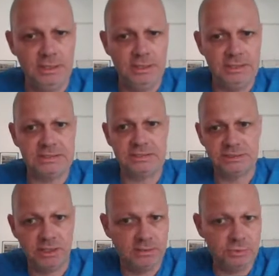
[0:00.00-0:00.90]
It's
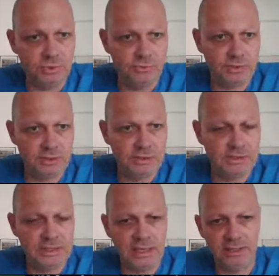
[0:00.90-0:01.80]
time to think
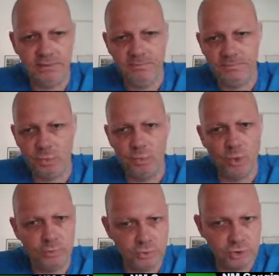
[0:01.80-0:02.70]
again.
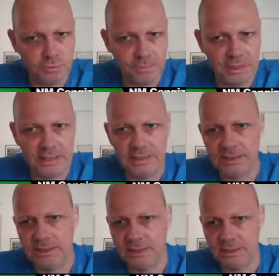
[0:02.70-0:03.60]
What would you play
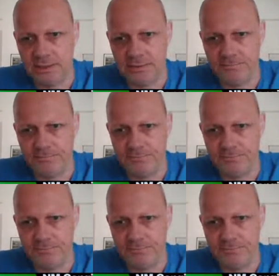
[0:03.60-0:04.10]
here?